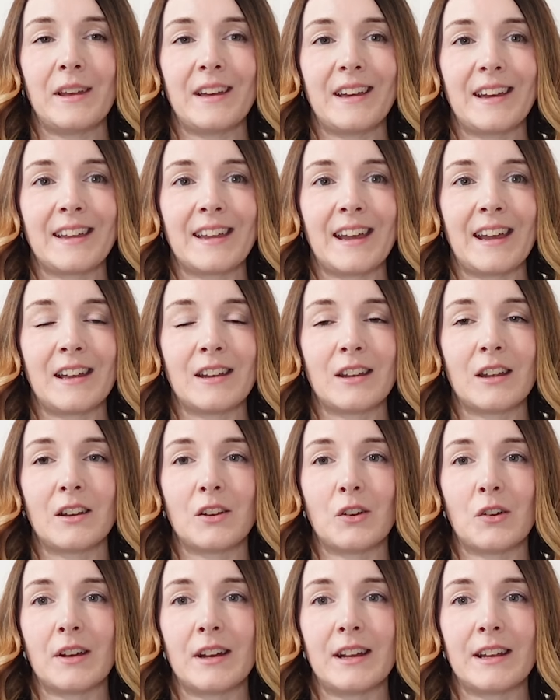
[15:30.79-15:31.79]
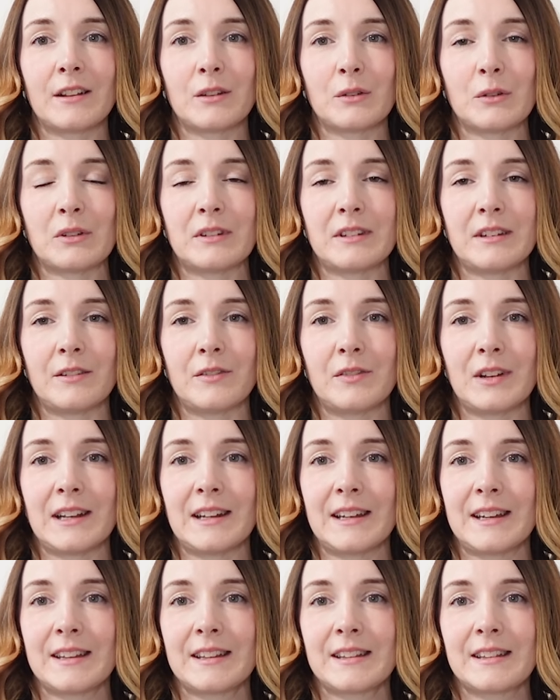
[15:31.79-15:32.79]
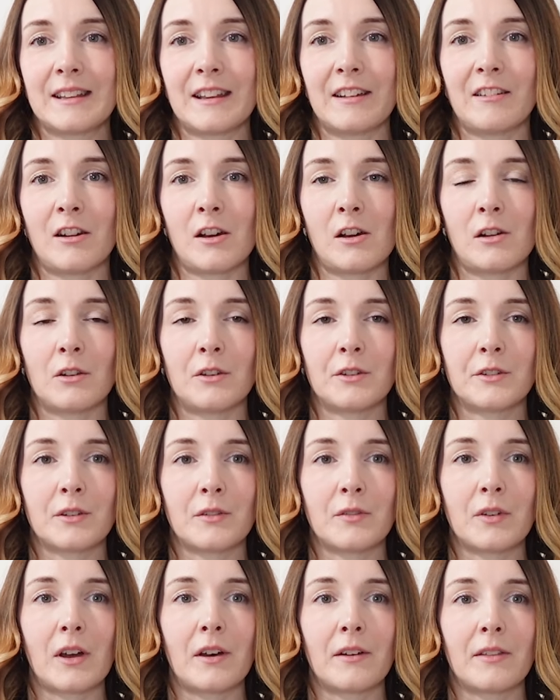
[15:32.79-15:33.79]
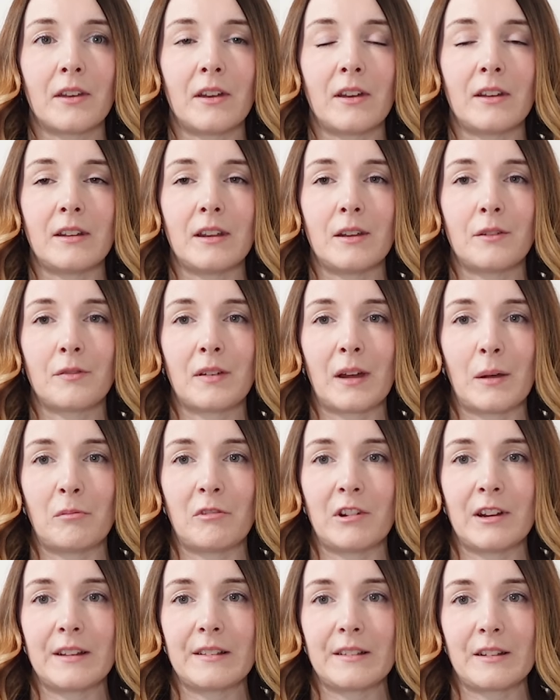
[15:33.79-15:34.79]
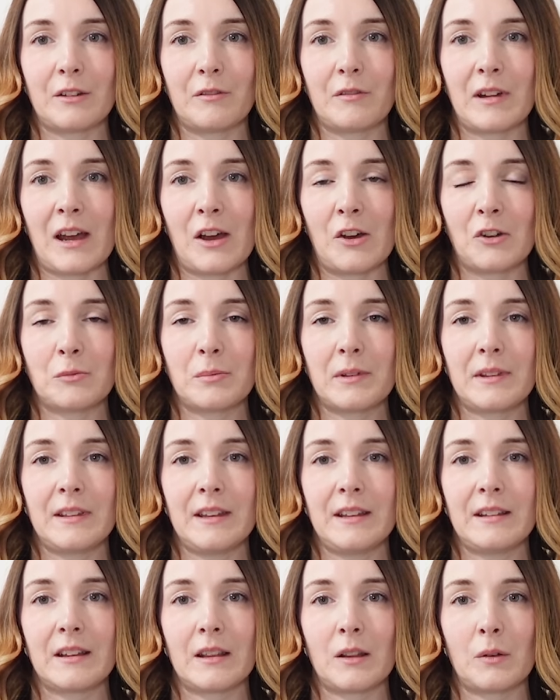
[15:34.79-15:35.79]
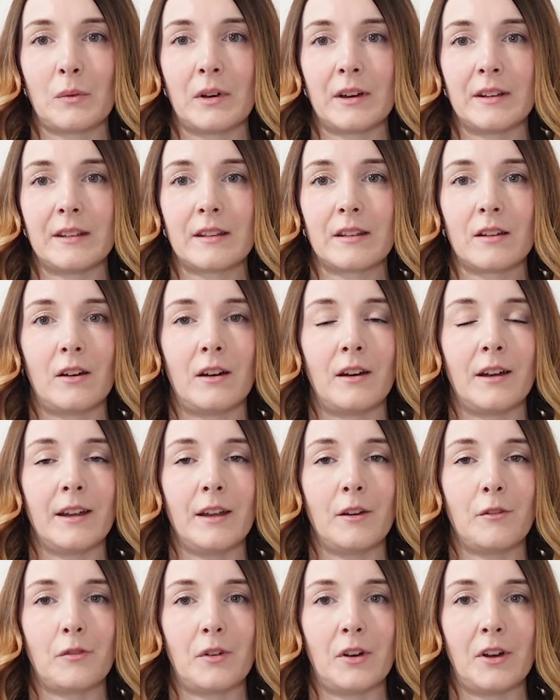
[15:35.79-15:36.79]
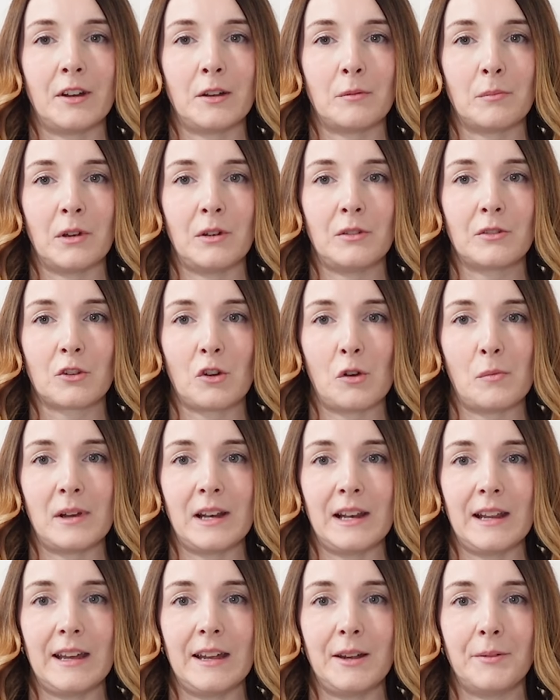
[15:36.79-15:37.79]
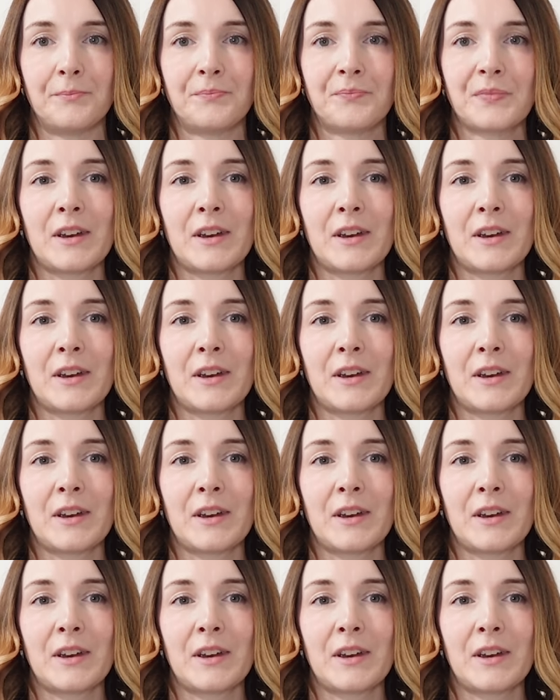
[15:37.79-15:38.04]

Again, not an exhaustive list. There are lots of other knit fabrics around, but these are the ones that I find most commonly.